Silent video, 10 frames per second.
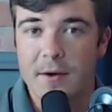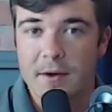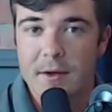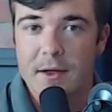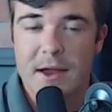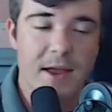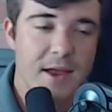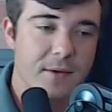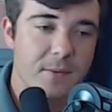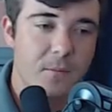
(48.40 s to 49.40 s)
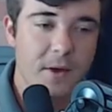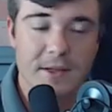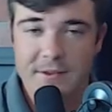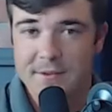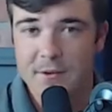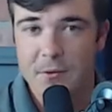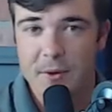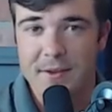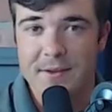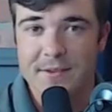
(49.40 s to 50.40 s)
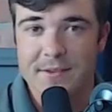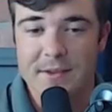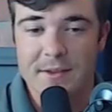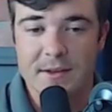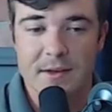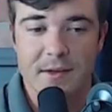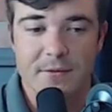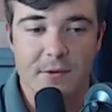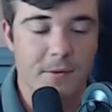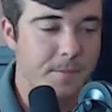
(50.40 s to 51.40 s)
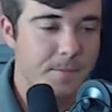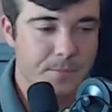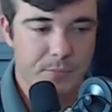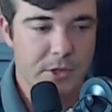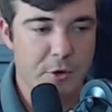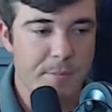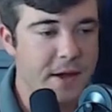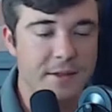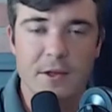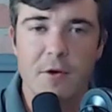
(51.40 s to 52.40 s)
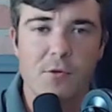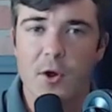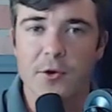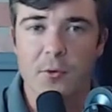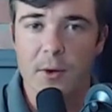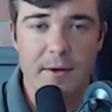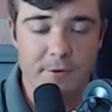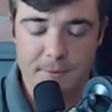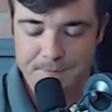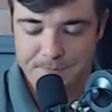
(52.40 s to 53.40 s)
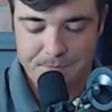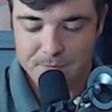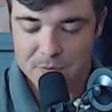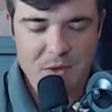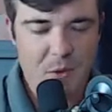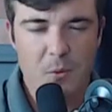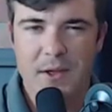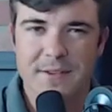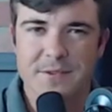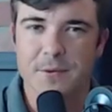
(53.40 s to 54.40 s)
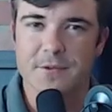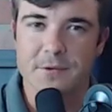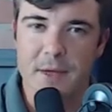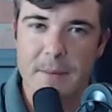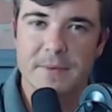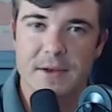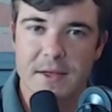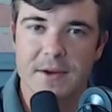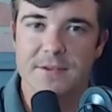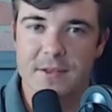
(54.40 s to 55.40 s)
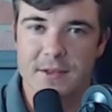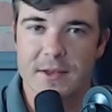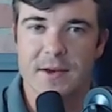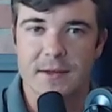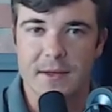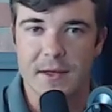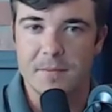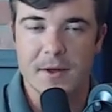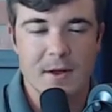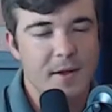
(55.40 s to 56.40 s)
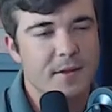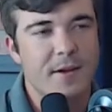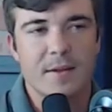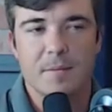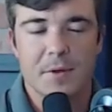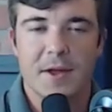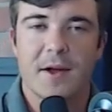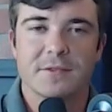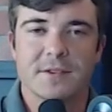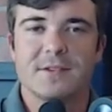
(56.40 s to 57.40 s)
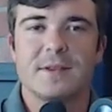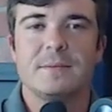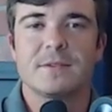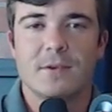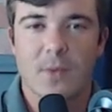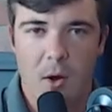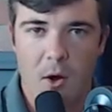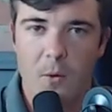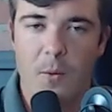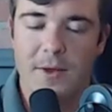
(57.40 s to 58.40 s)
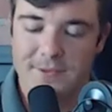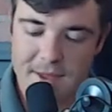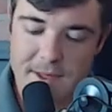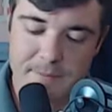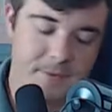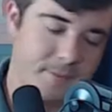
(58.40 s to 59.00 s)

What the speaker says: And what gets you is the if you're betting the over under or whatever. What gets you is those empty netters at the end of the game. In the playoffs, it seems to always happen.